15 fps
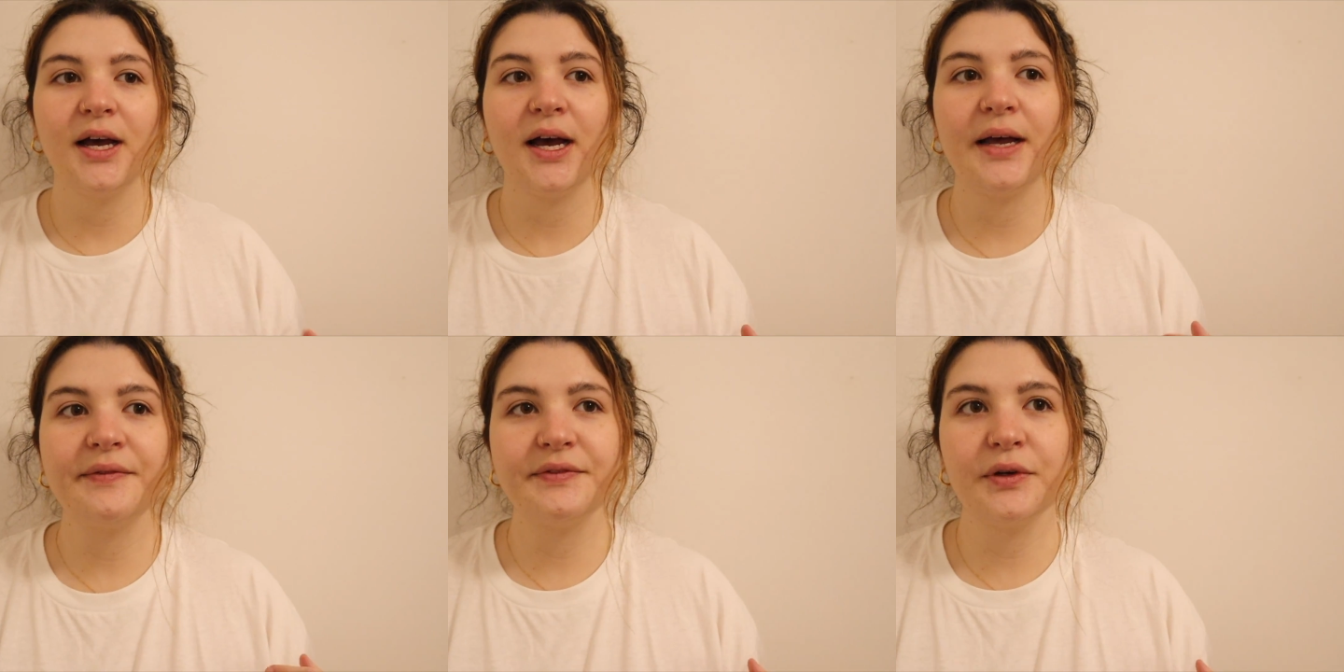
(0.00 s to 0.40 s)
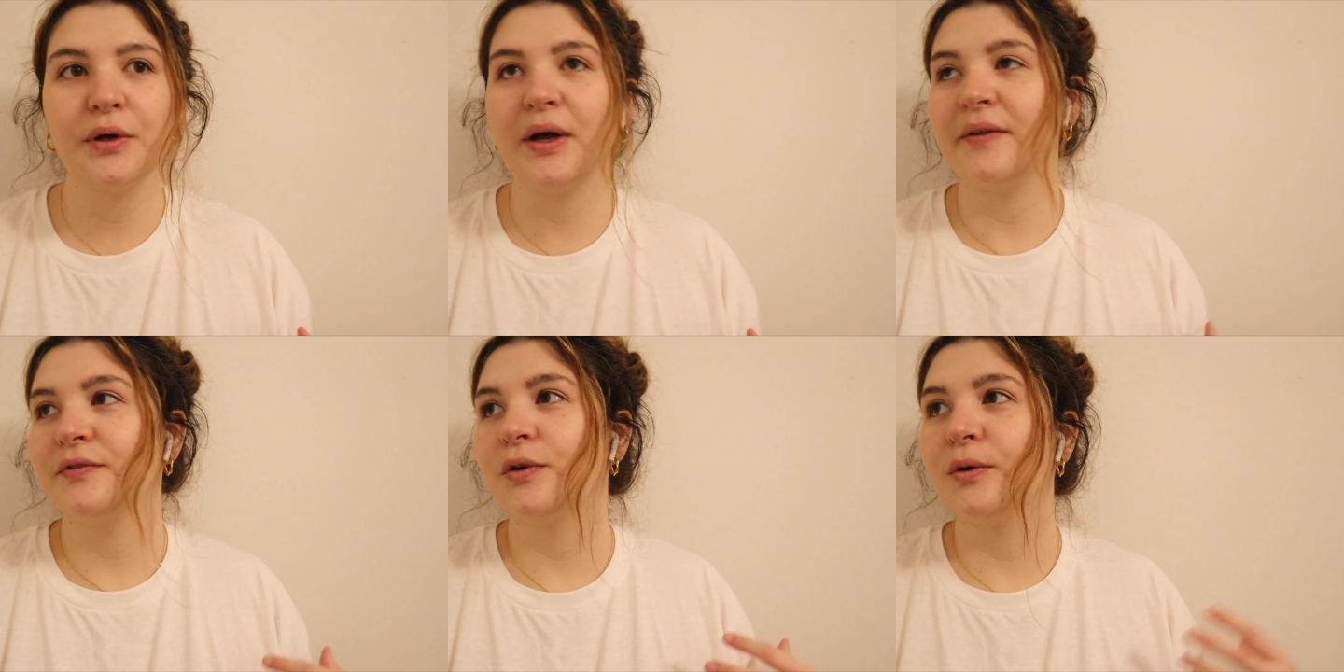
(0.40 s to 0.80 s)
I've
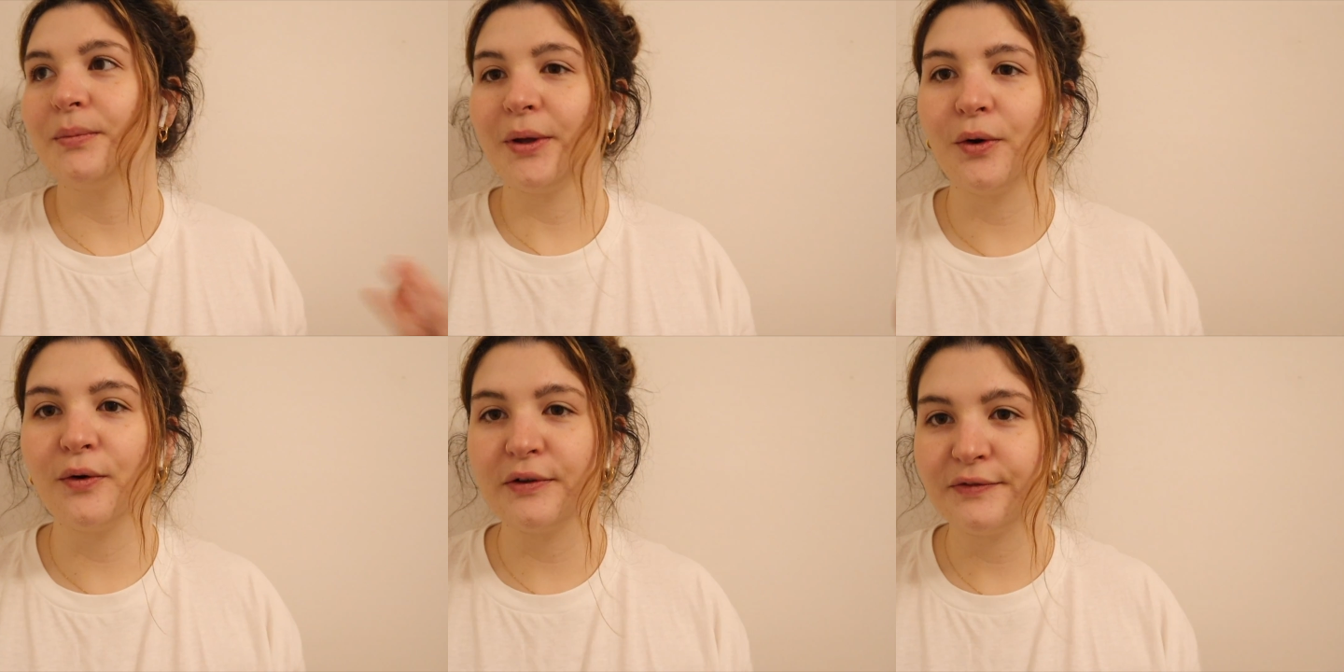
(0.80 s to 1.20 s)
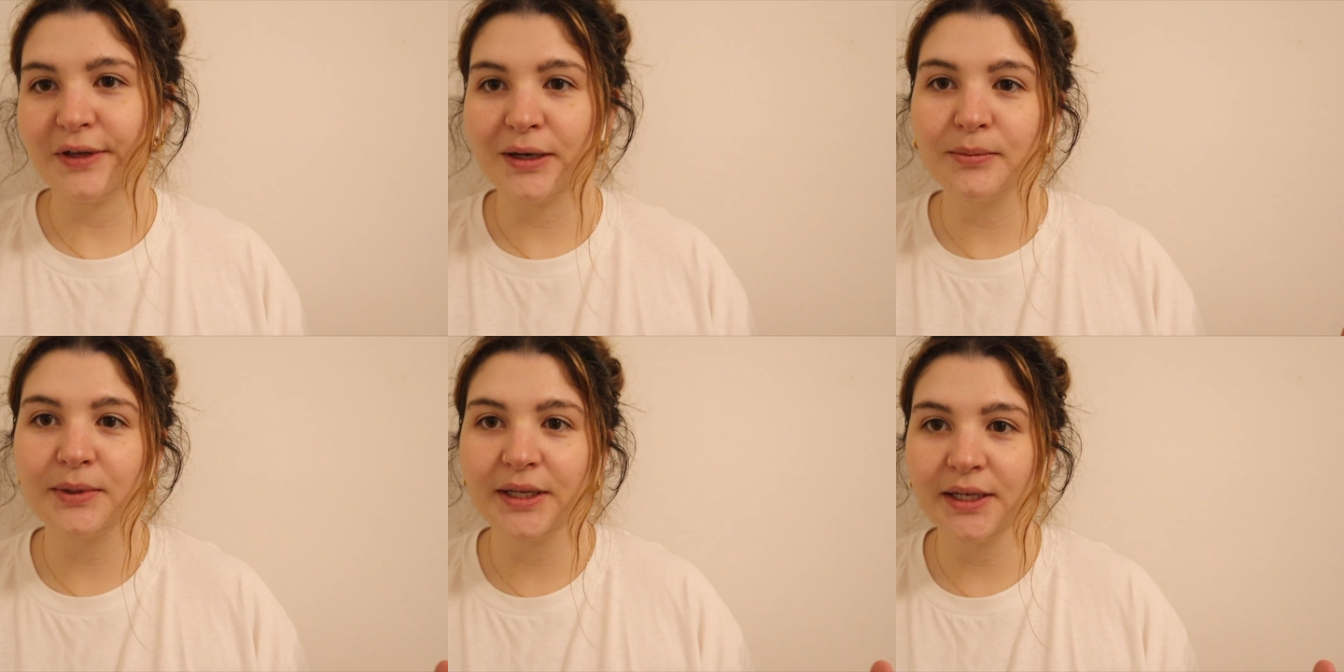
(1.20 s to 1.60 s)
told my whole
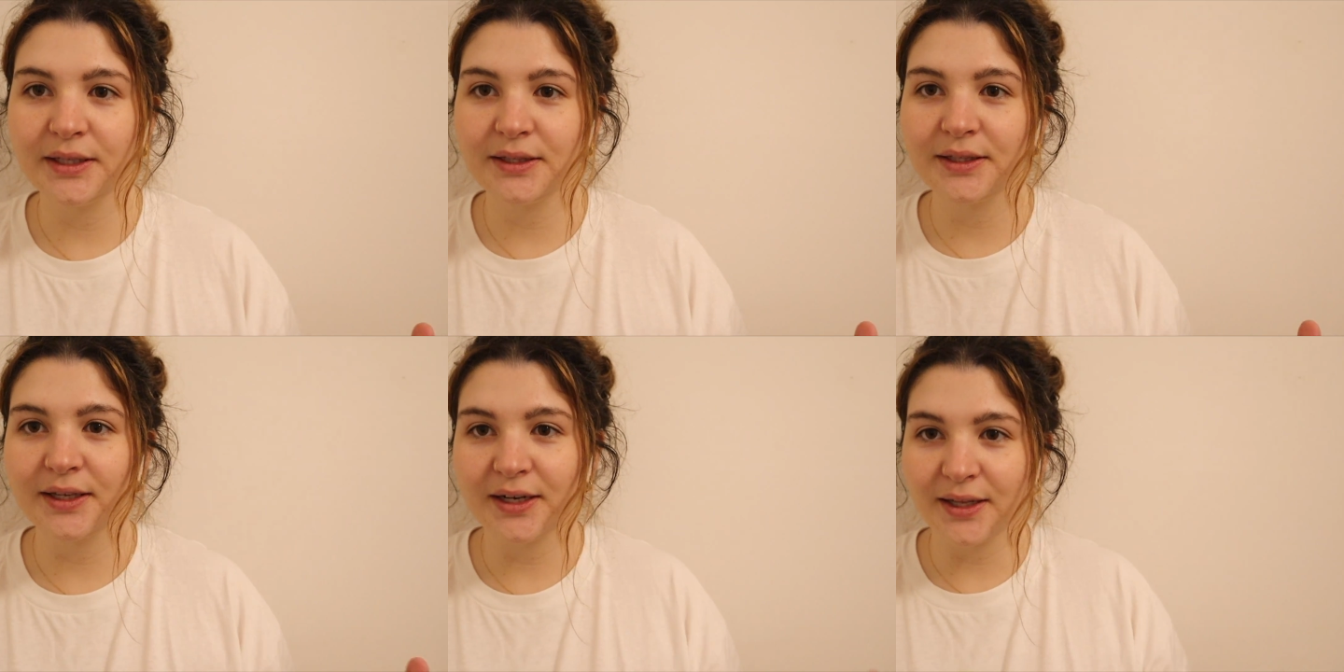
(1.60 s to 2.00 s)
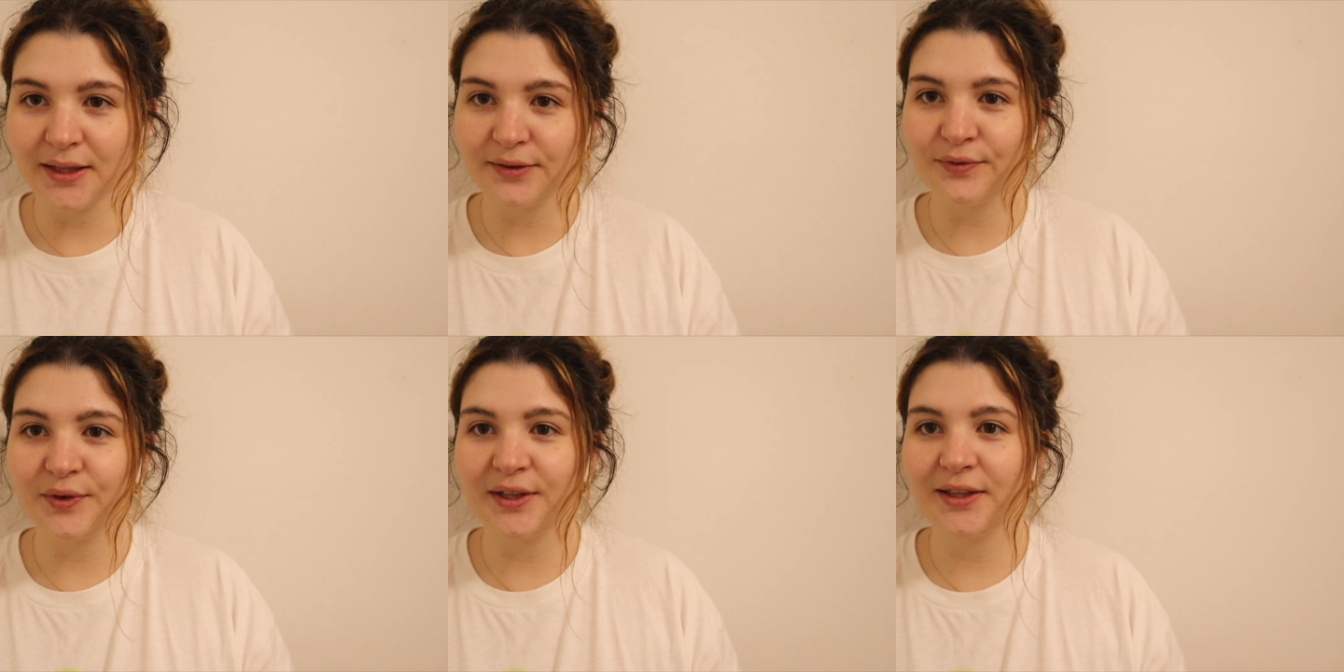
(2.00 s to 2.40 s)
family that I
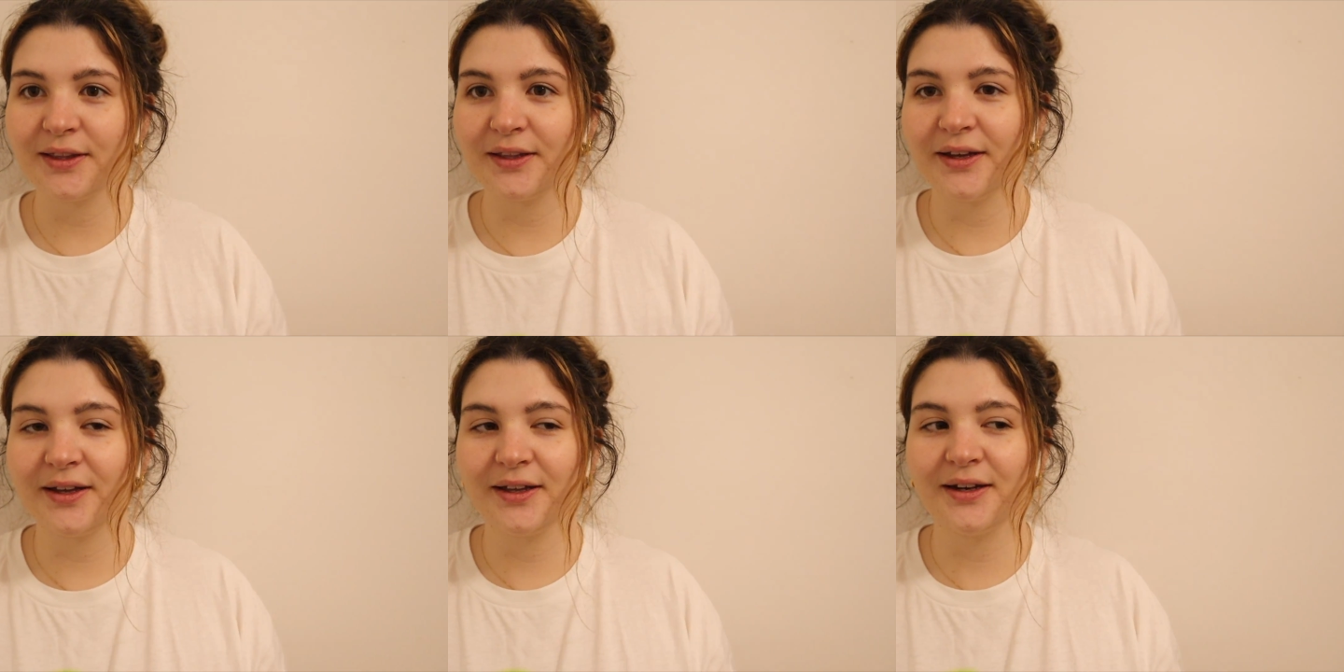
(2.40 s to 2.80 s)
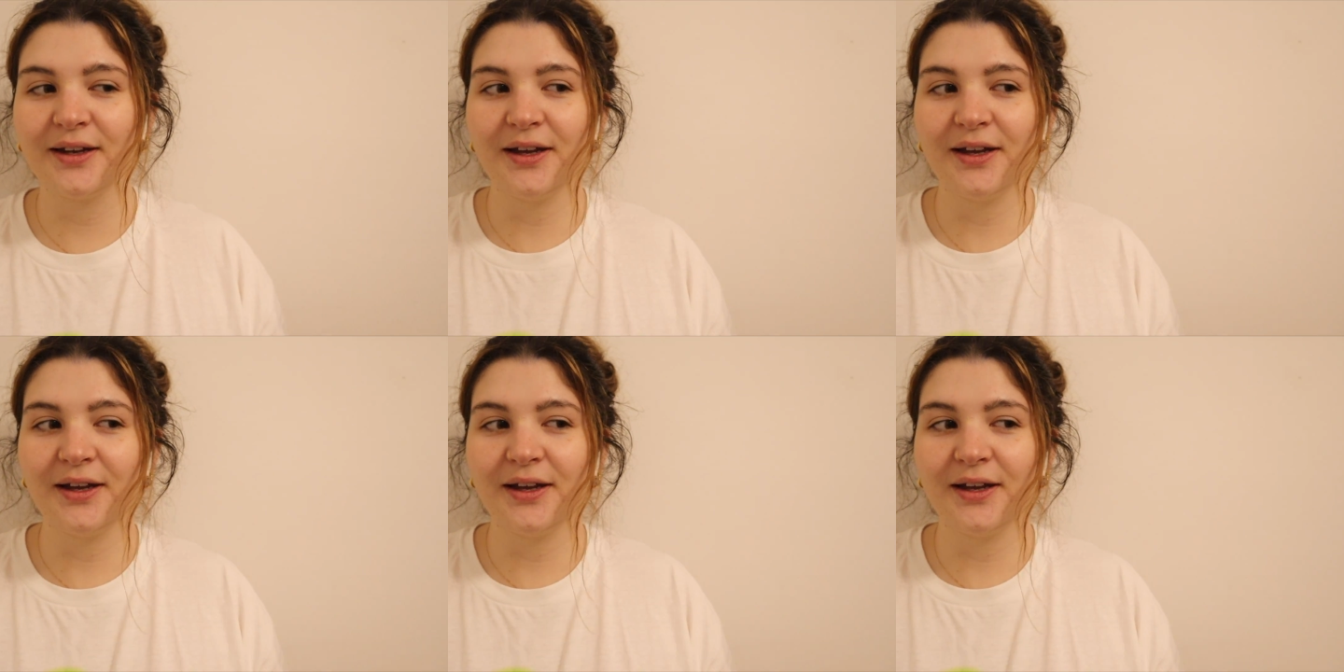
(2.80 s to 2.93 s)
live with that